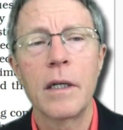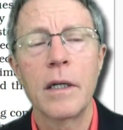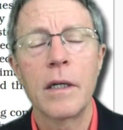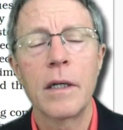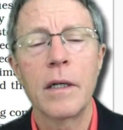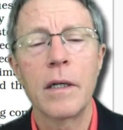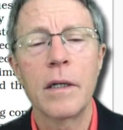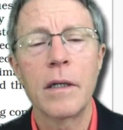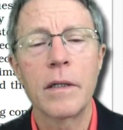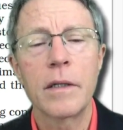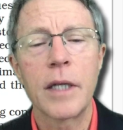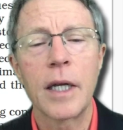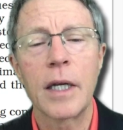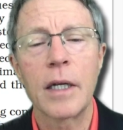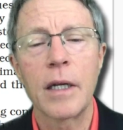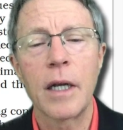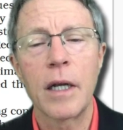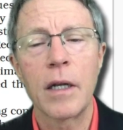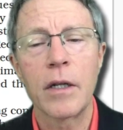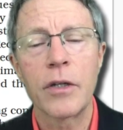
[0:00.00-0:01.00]
uh,
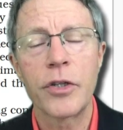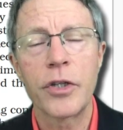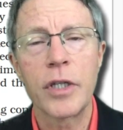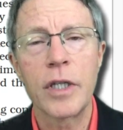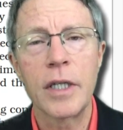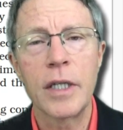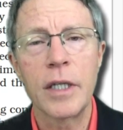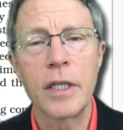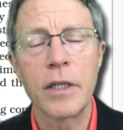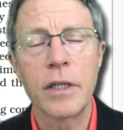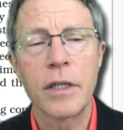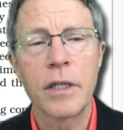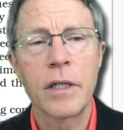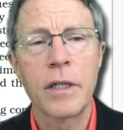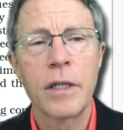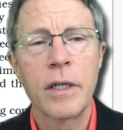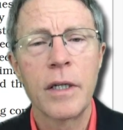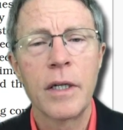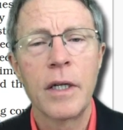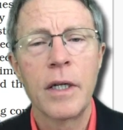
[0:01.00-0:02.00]
technology is.
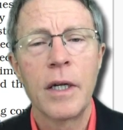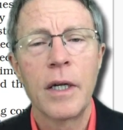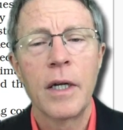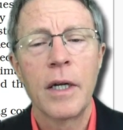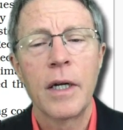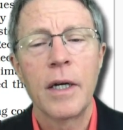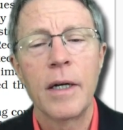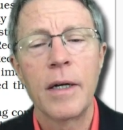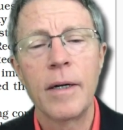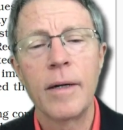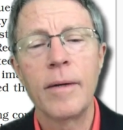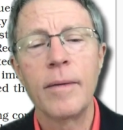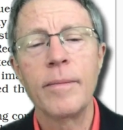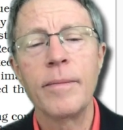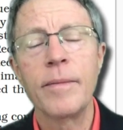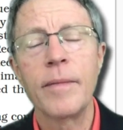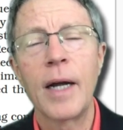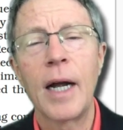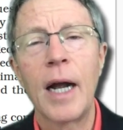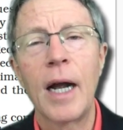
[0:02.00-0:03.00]

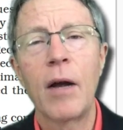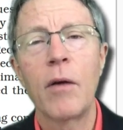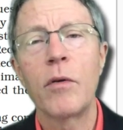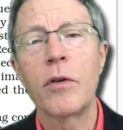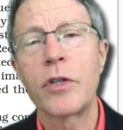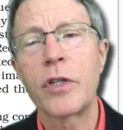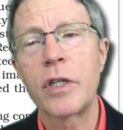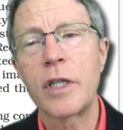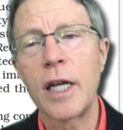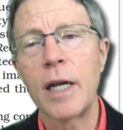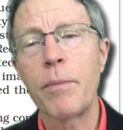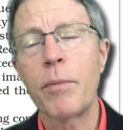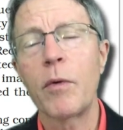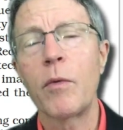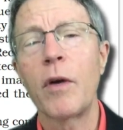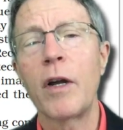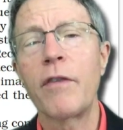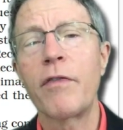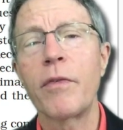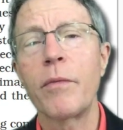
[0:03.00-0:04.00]
Um, I will step
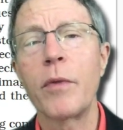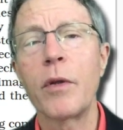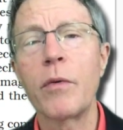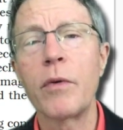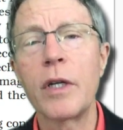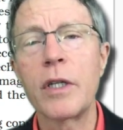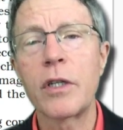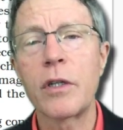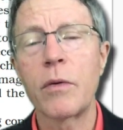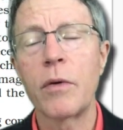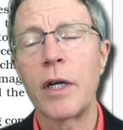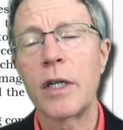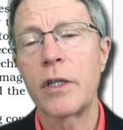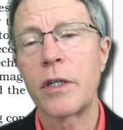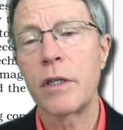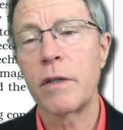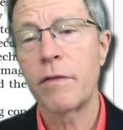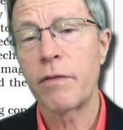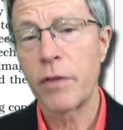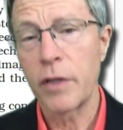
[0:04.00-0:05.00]
away from the risk
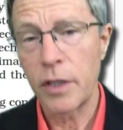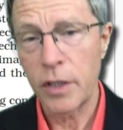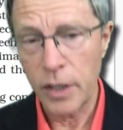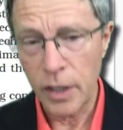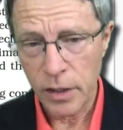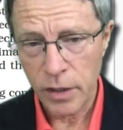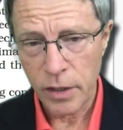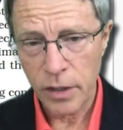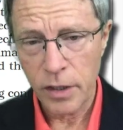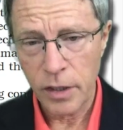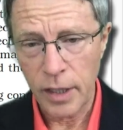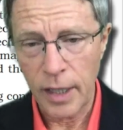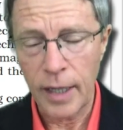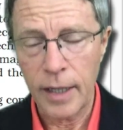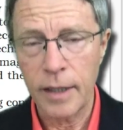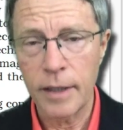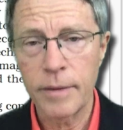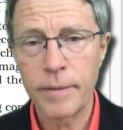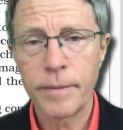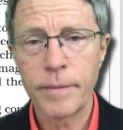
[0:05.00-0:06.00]
question for just a
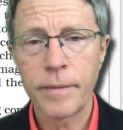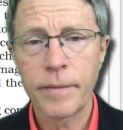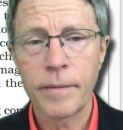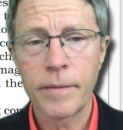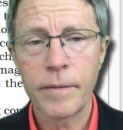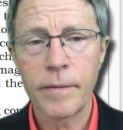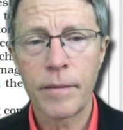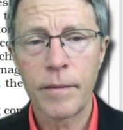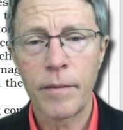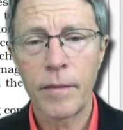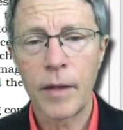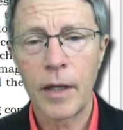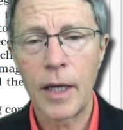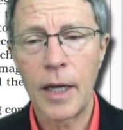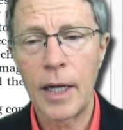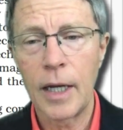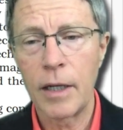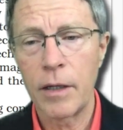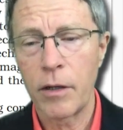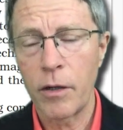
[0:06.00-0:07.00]
second
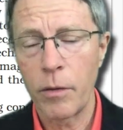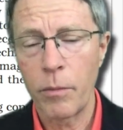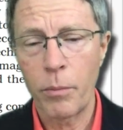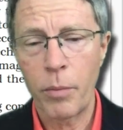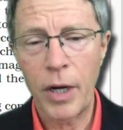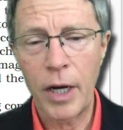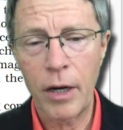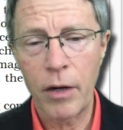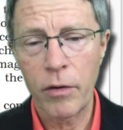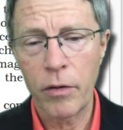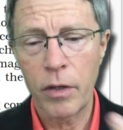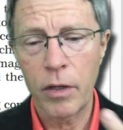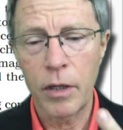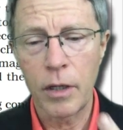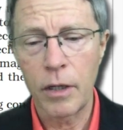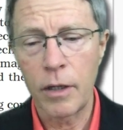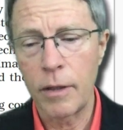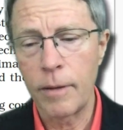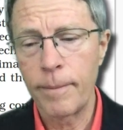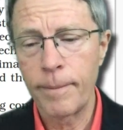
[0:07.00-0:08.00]
and compare
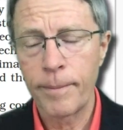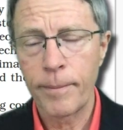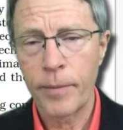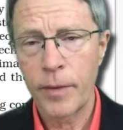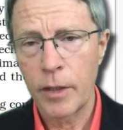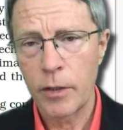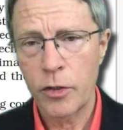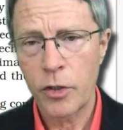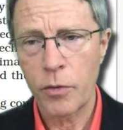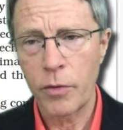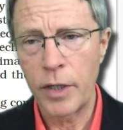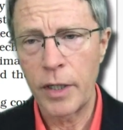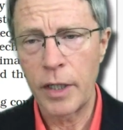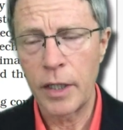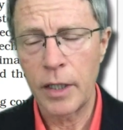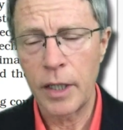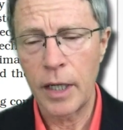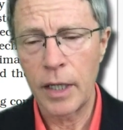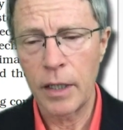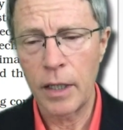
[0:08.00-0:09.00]
the
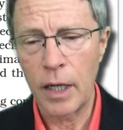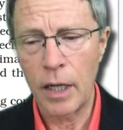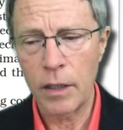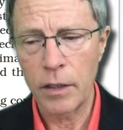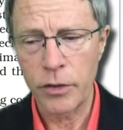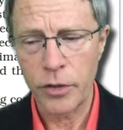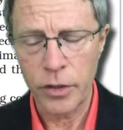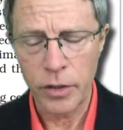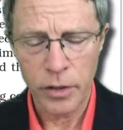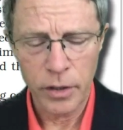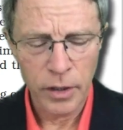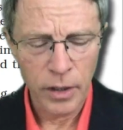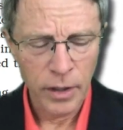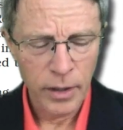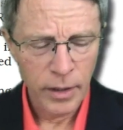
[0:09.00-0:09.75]
screening technologies.